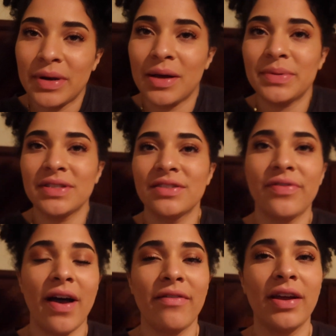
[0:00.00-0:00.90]
been up since
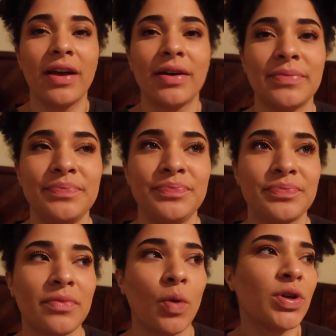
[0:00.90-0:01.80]
5 a.m.,
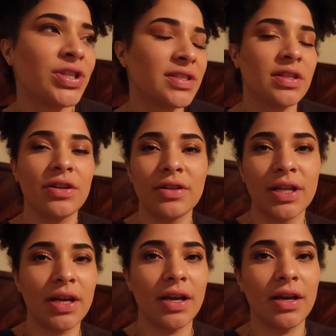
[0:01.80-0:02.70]
which is
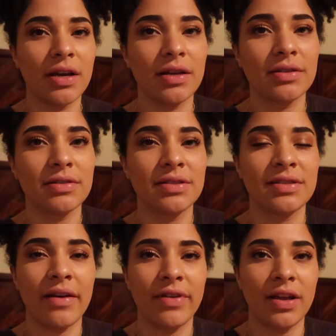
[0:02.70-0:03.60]
literally
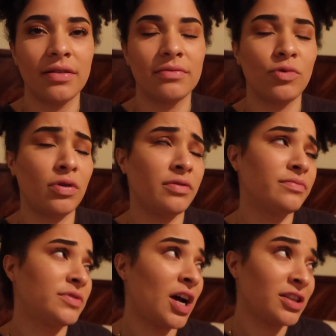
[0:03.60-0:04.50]
7, well,
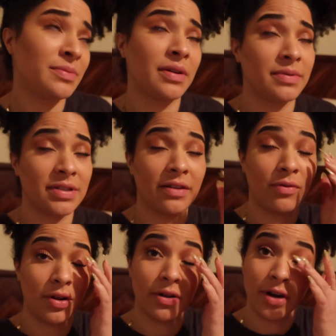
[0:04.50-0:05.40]
Tasha's been up since like
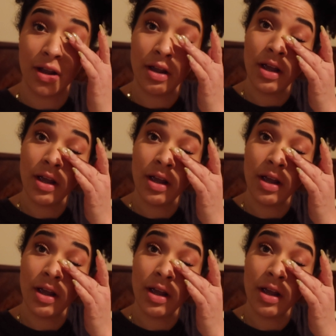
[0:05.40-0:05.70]
4:30,